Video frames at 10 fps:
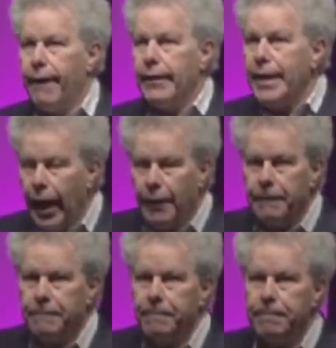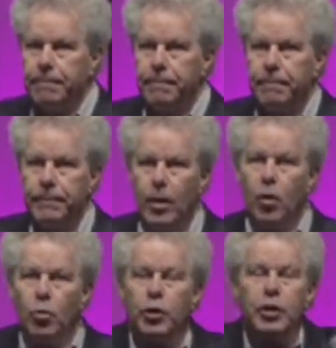yeah,
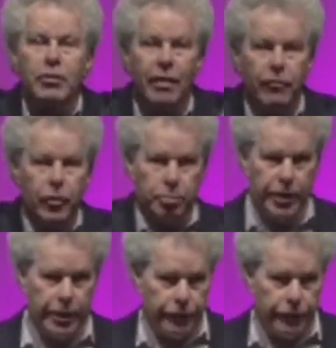we're going to level the playing